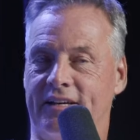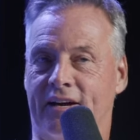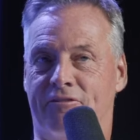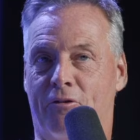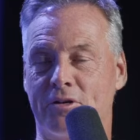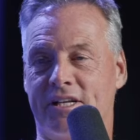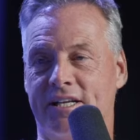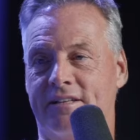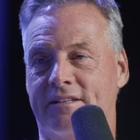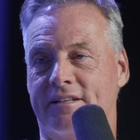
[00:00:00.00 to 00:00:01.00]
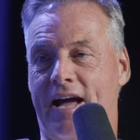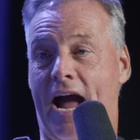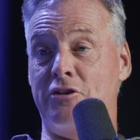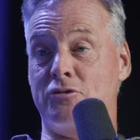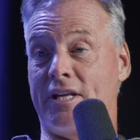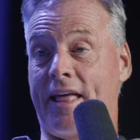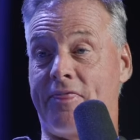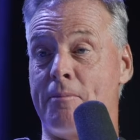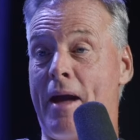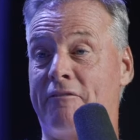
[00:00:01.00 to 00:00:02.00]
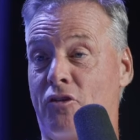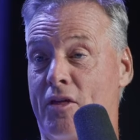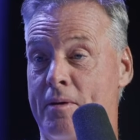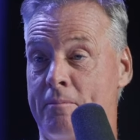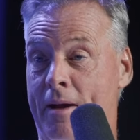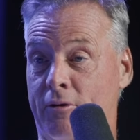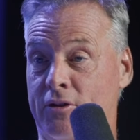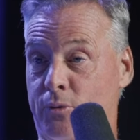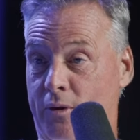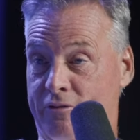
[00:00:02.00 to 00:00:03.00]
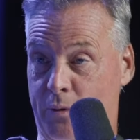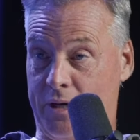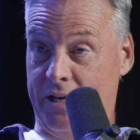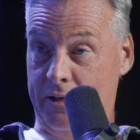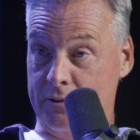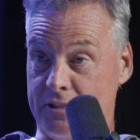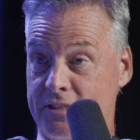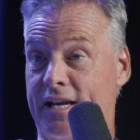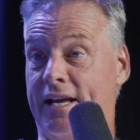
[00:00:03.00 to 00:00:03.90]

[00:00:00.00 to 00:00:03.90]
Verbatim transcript: Unfortunately, I usually get them after they've been married three or four years, mm.